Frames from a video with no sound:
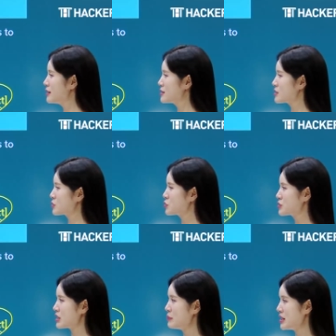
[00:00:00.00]
So to
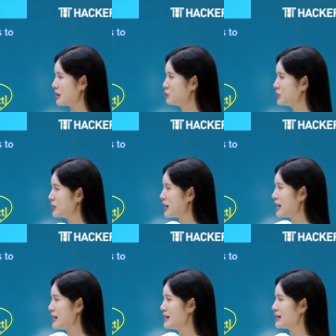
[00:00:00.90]
sum it up,
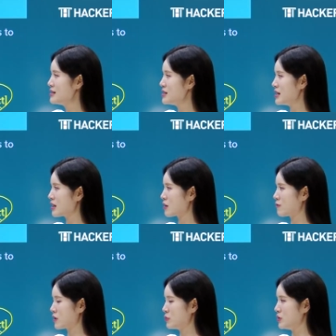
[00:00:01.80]
A and D are
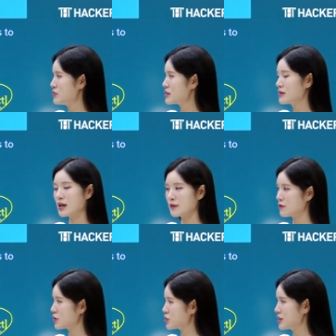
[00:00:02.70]
verbals, not
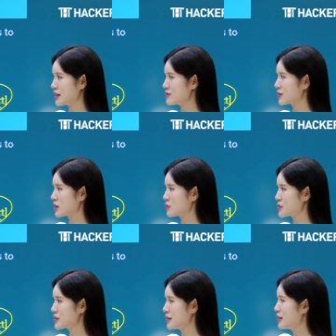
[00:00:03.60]
functioning as
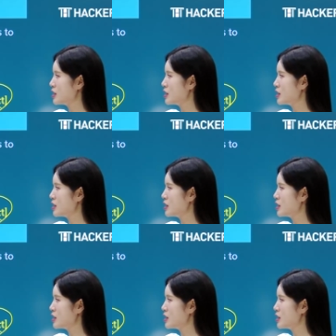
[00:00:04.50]
verbs.